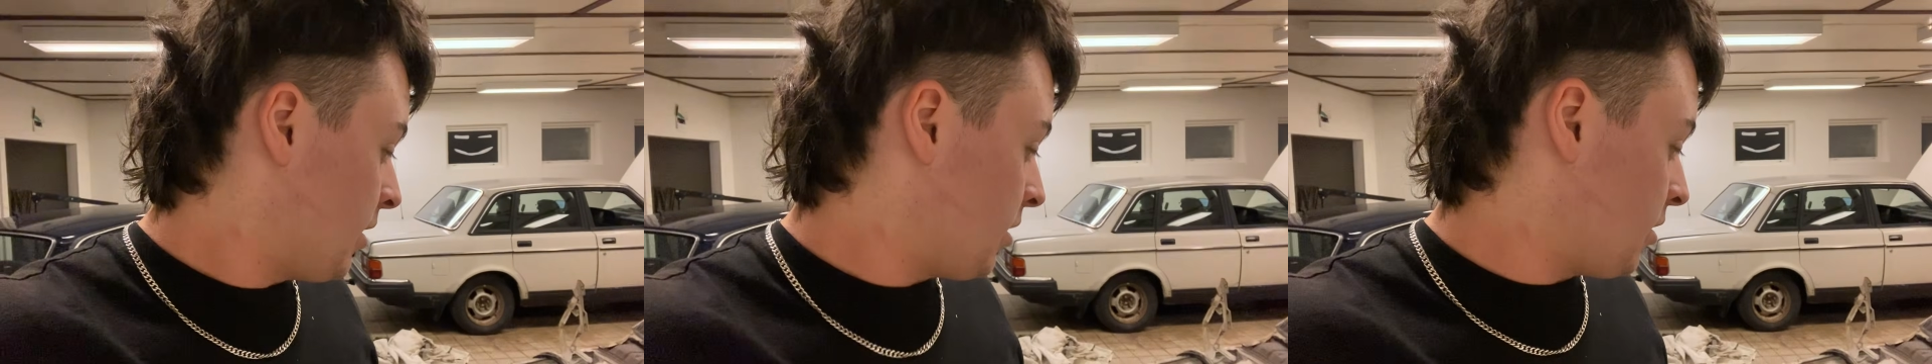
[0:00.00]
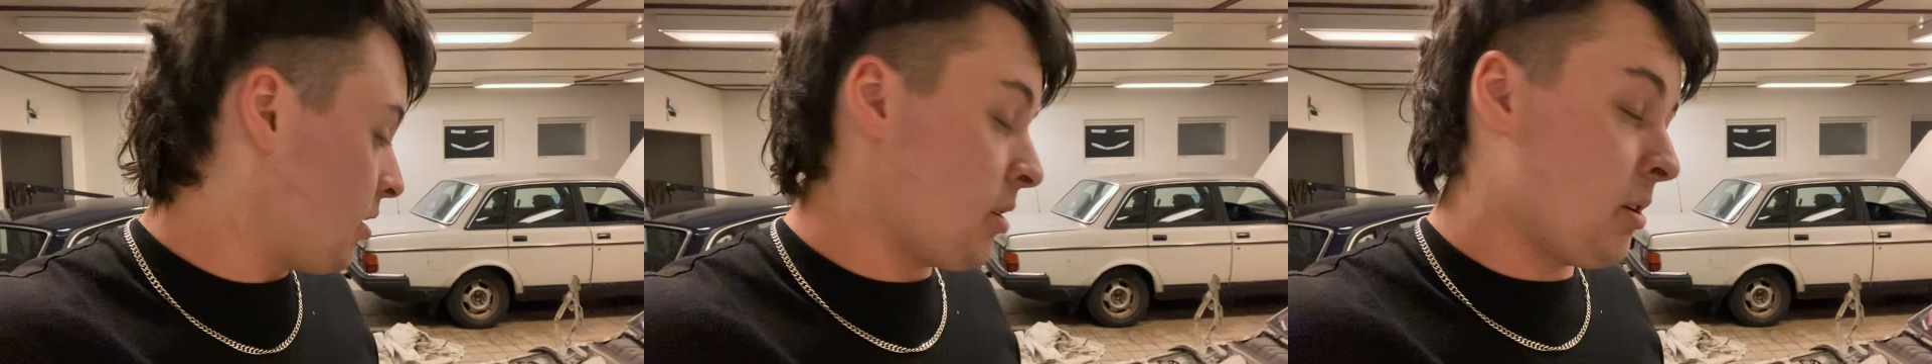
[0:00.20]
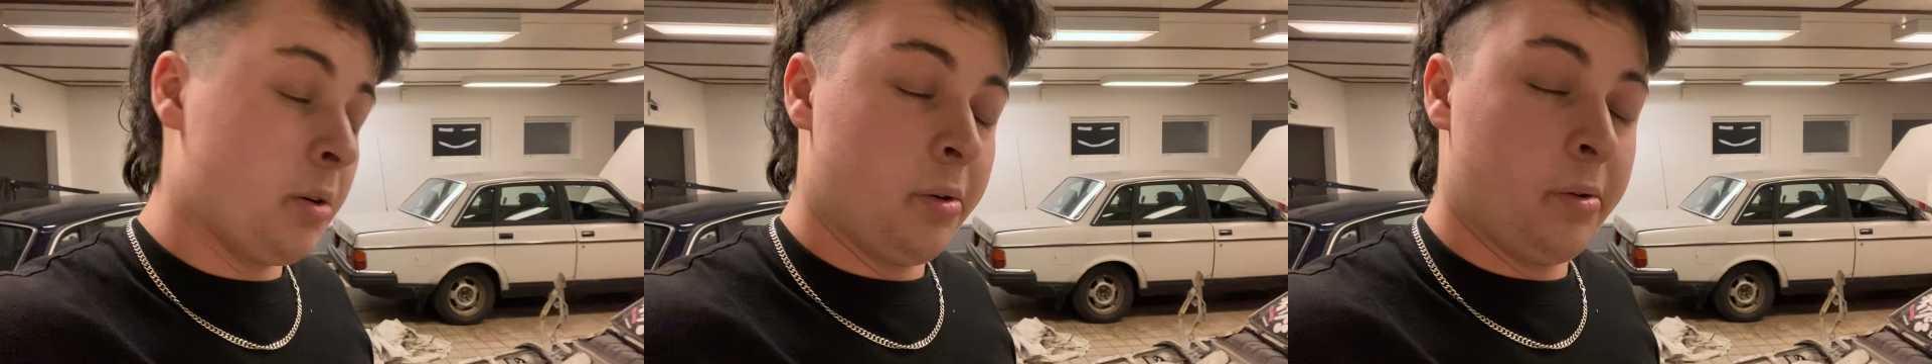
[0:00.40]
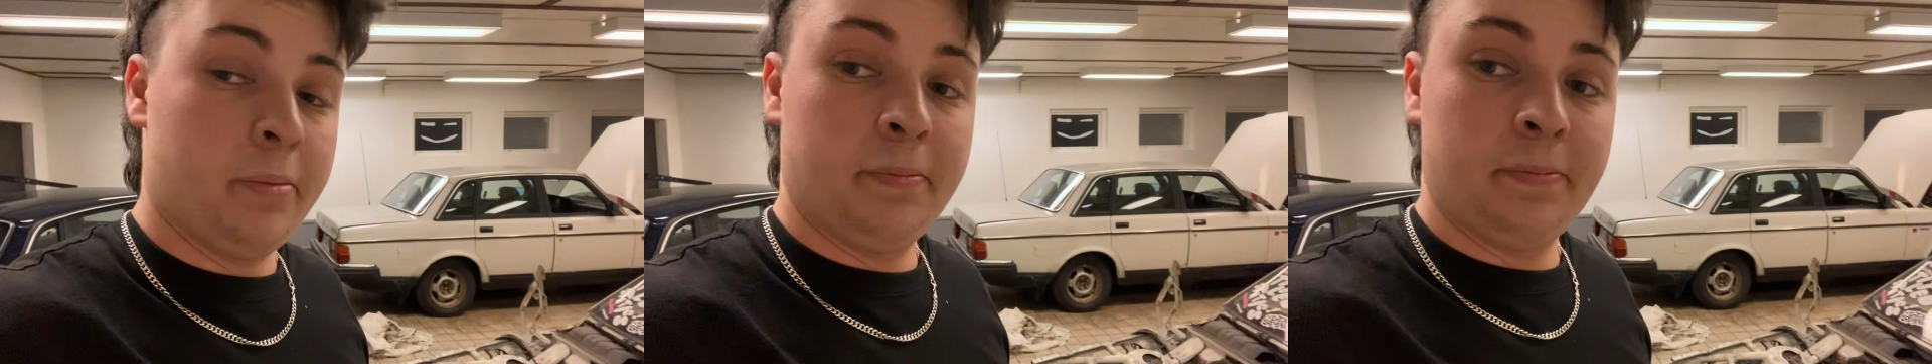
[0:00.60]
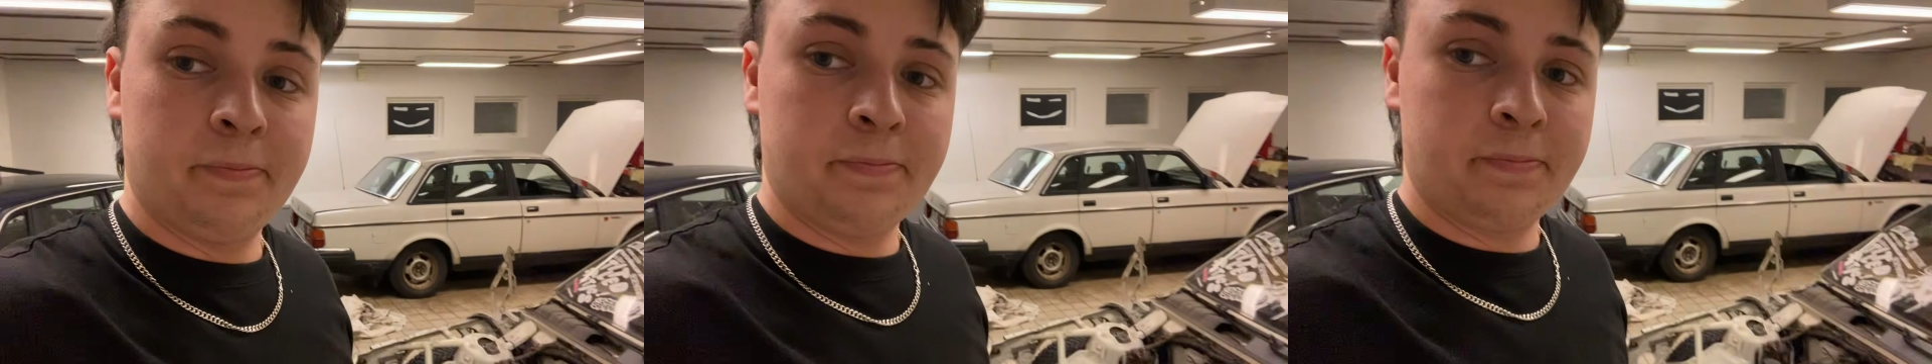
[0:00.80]
So
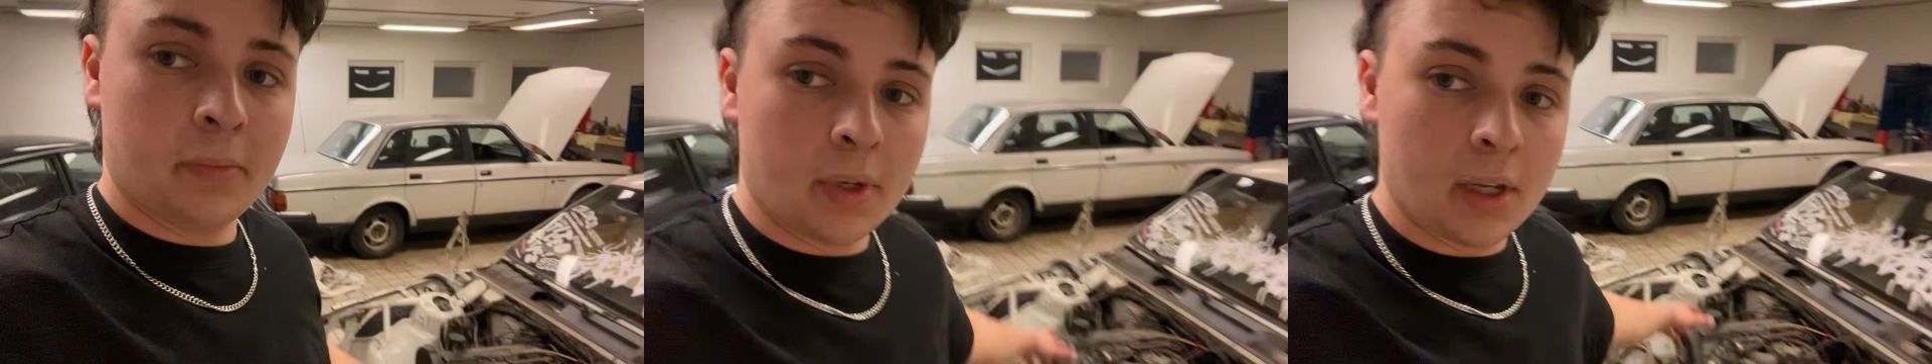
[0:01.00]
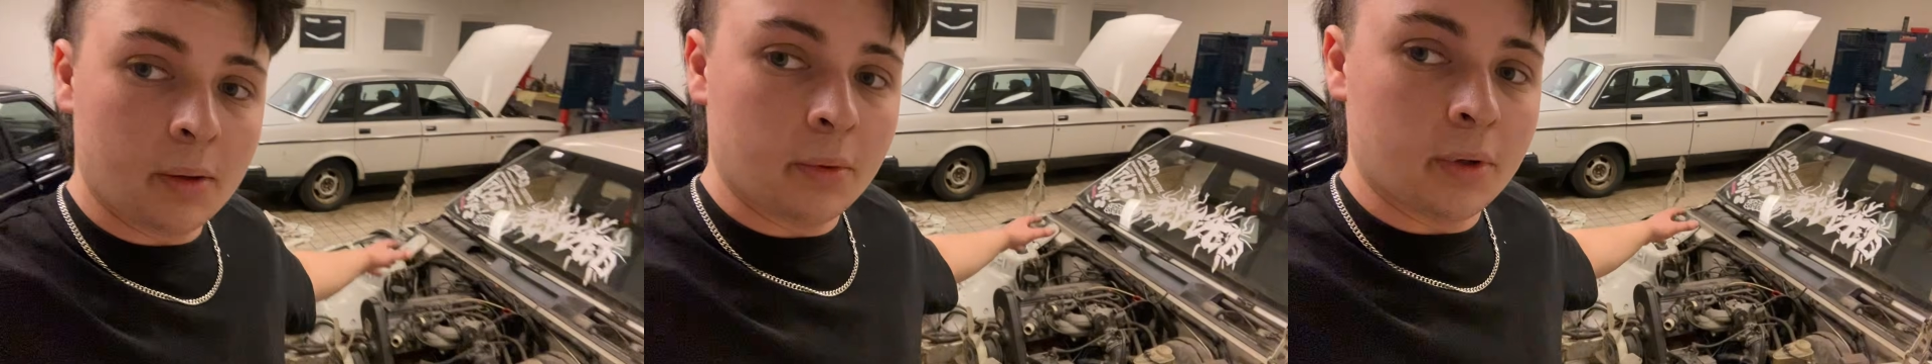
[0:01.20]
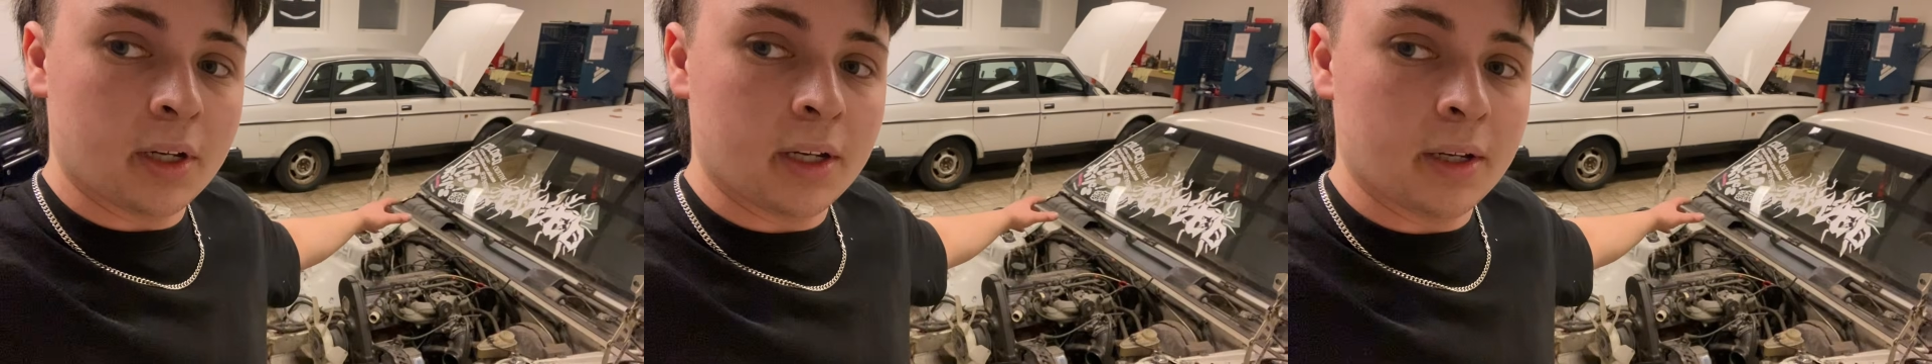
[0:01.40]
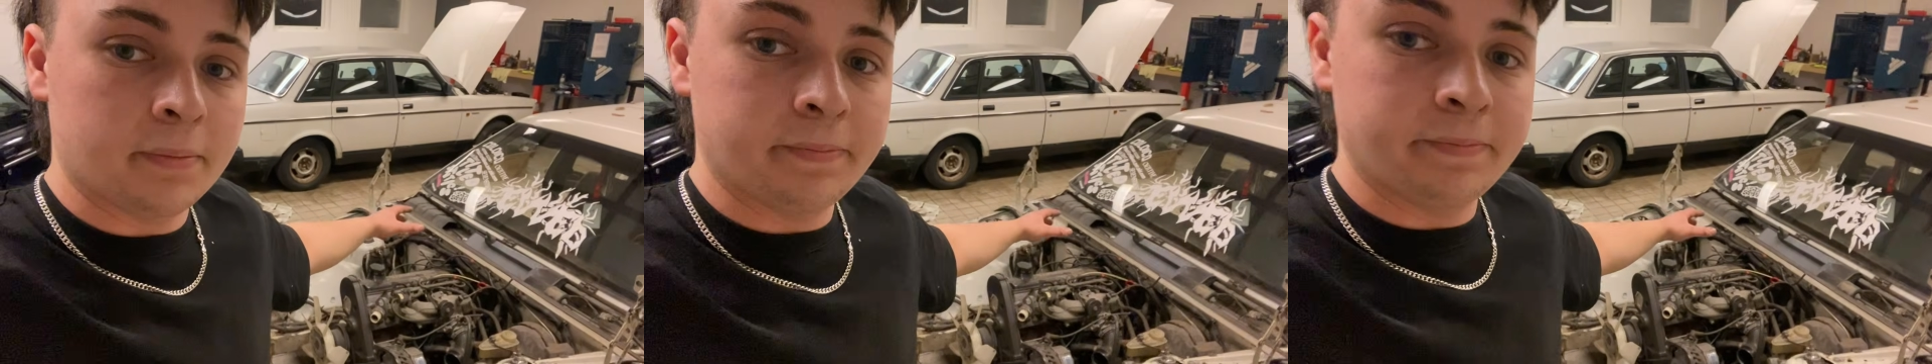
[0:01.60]
I'm gonna